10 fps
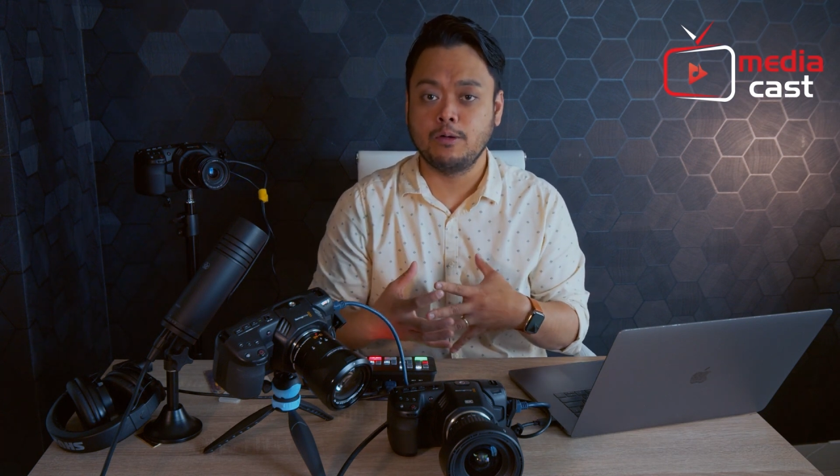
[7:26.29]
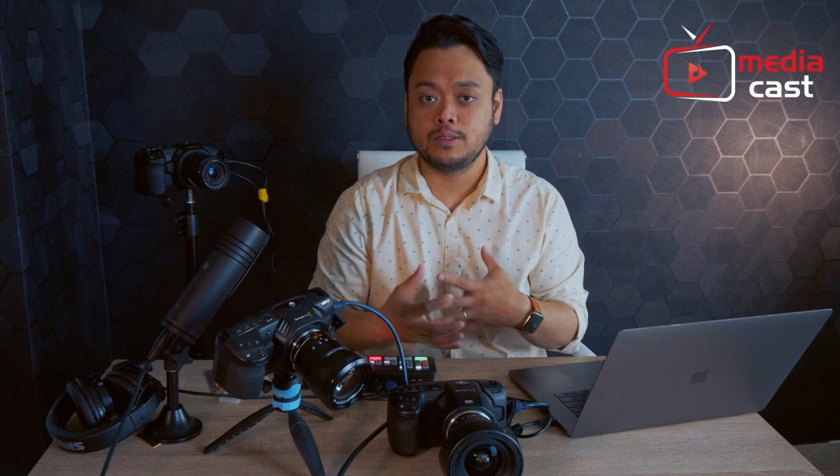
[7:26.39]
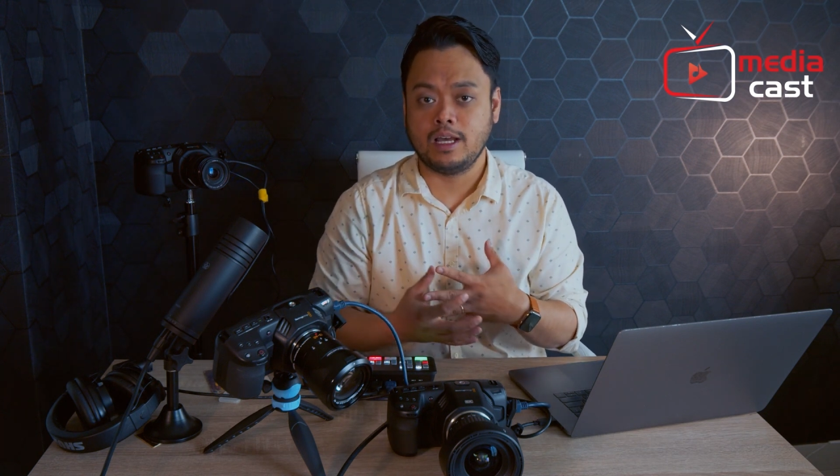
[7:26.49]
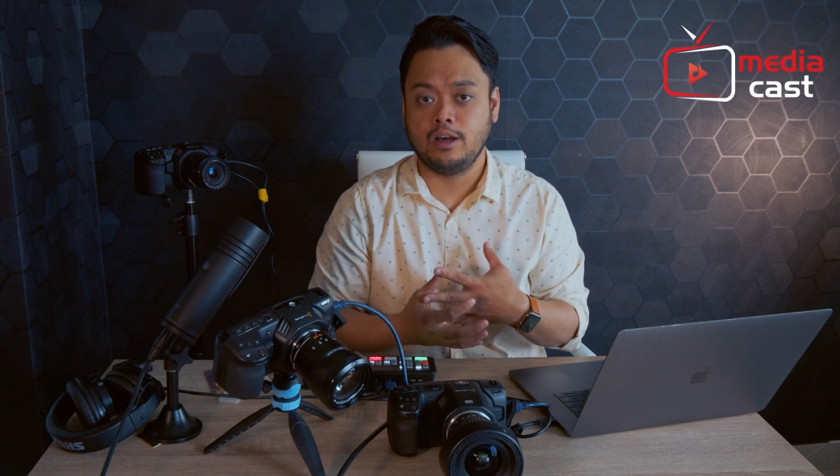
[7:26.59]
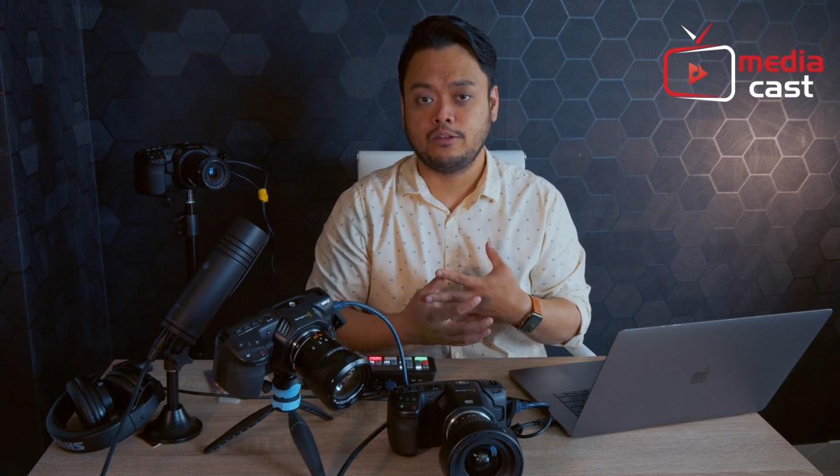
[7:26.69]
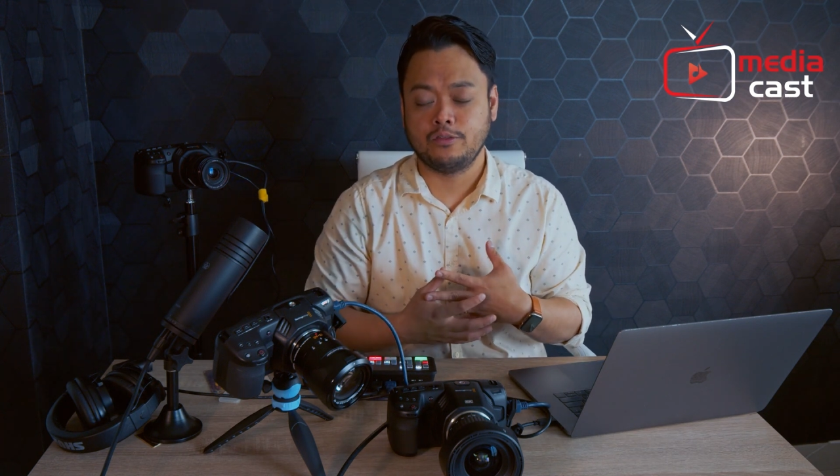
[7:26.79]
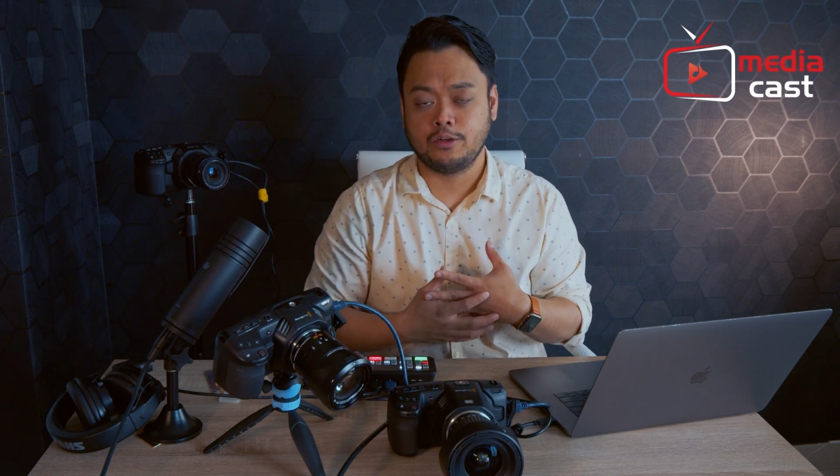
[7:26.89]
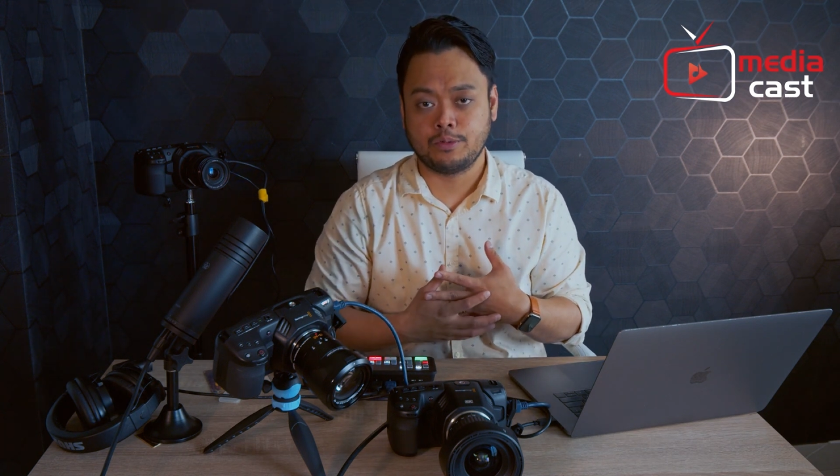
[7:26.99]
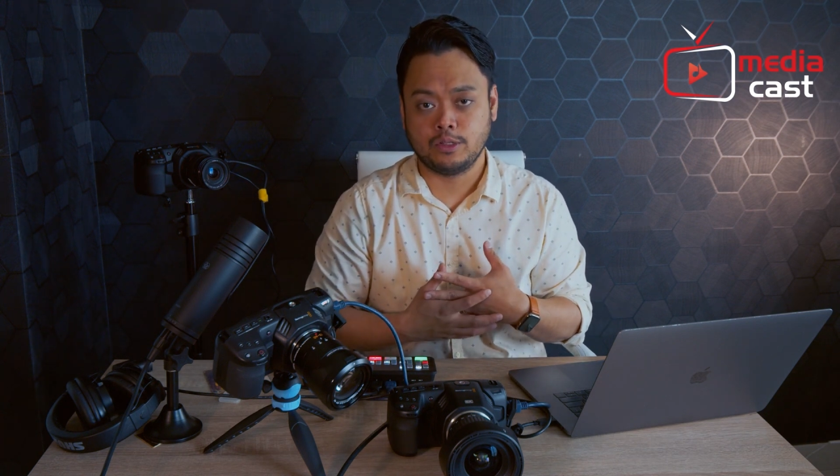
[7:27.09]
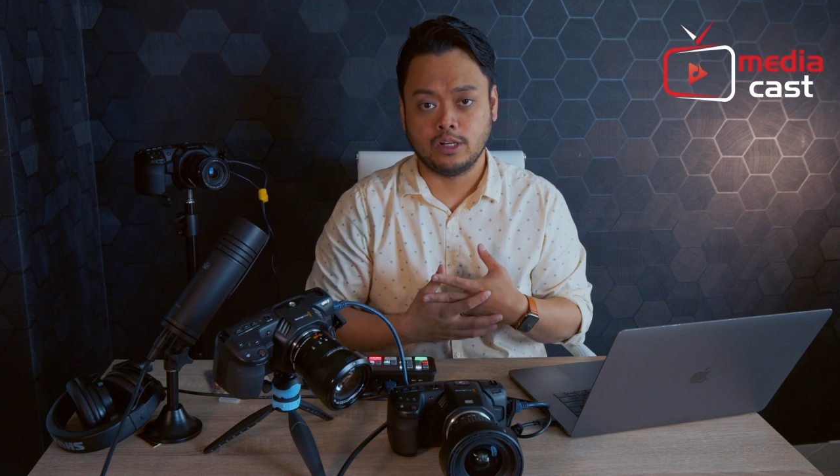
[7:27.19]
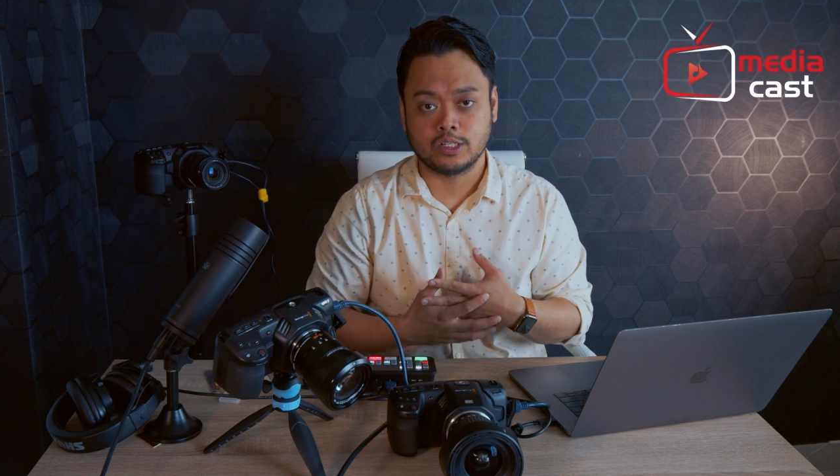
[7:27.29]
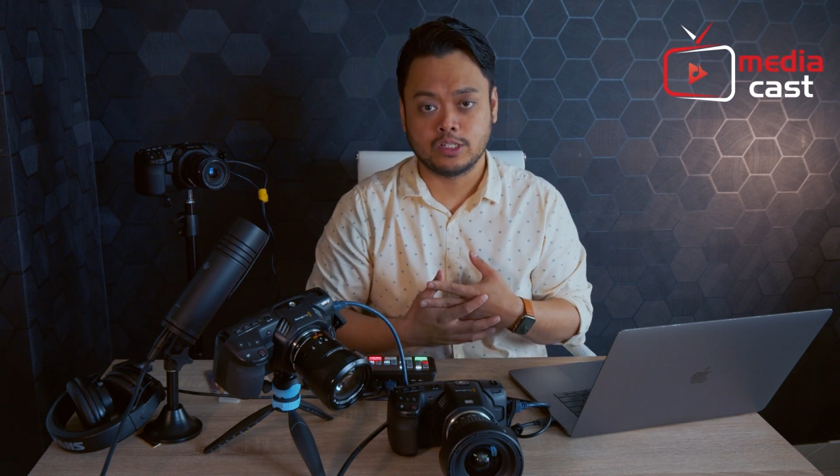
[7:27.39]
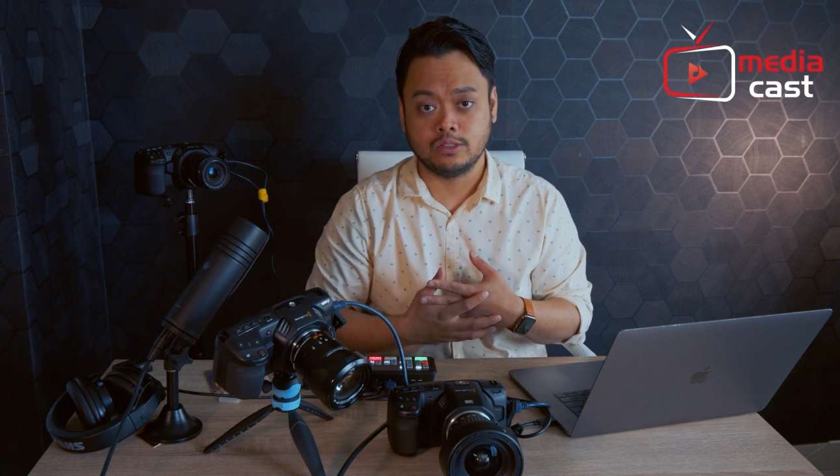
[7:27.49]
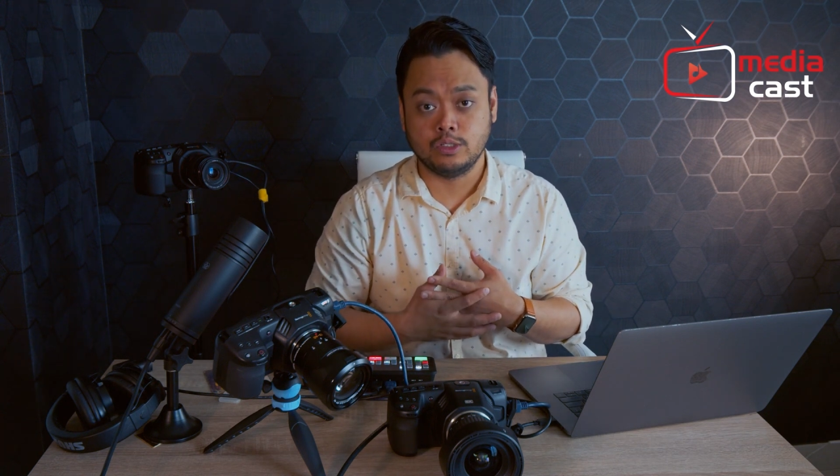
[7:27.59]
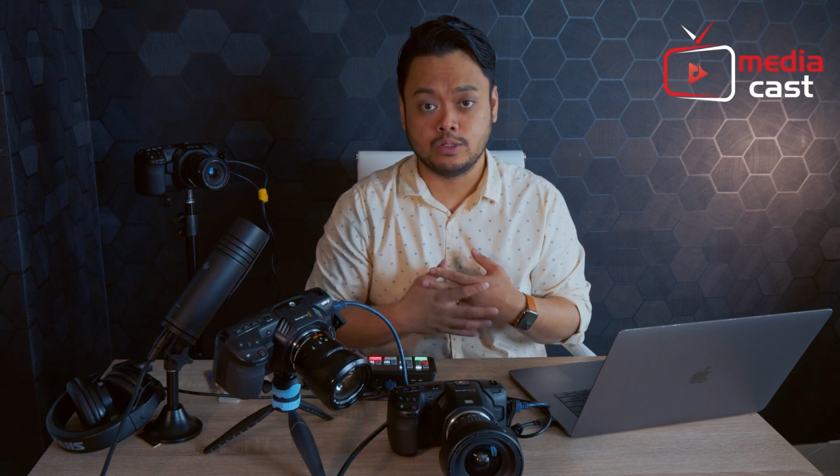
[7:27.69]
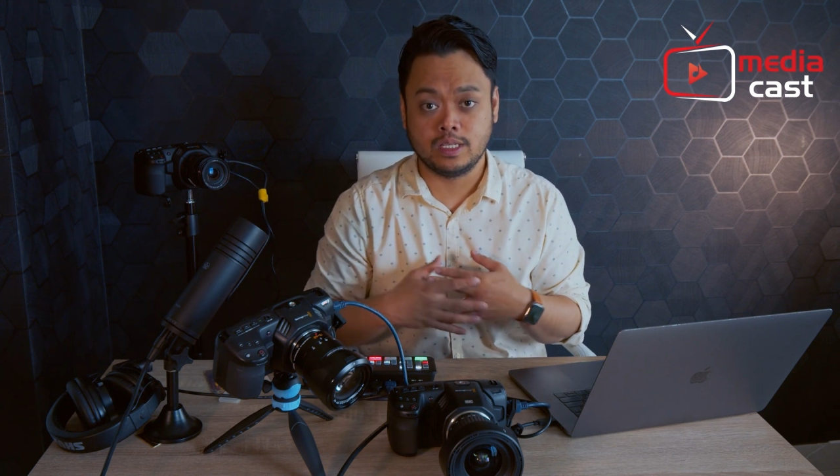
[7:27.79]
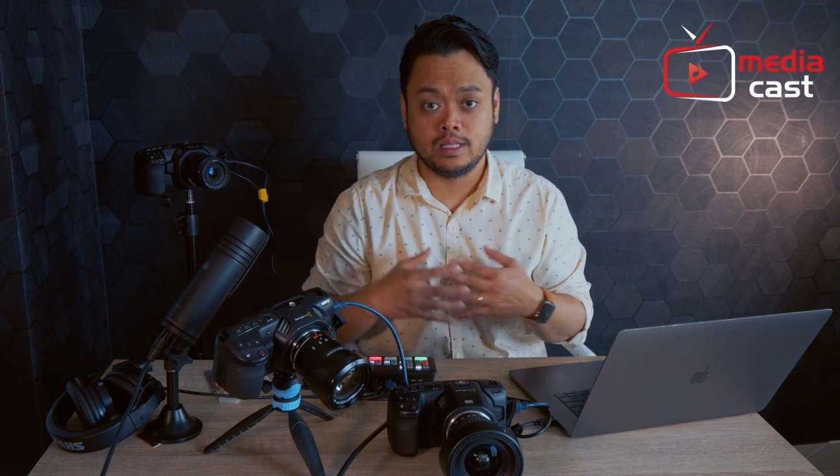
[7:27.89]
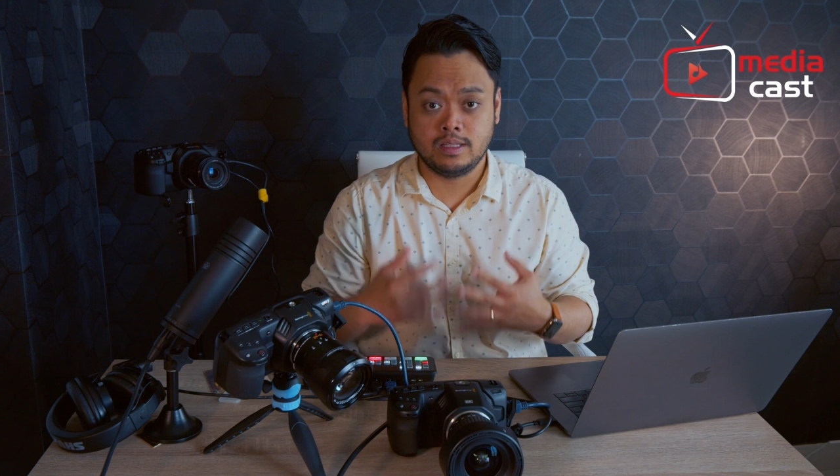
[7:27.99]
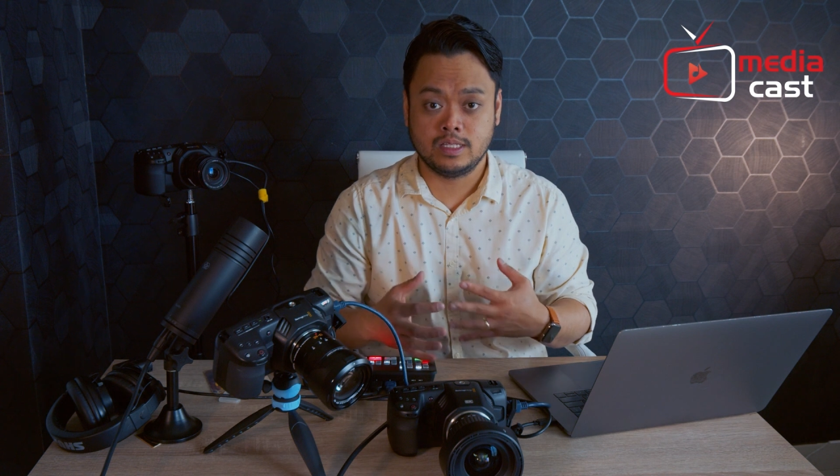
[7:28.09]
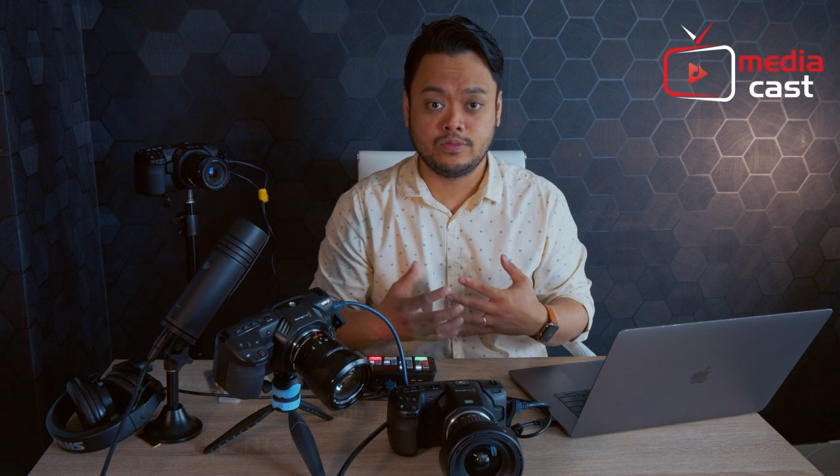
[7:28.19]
most out of your production using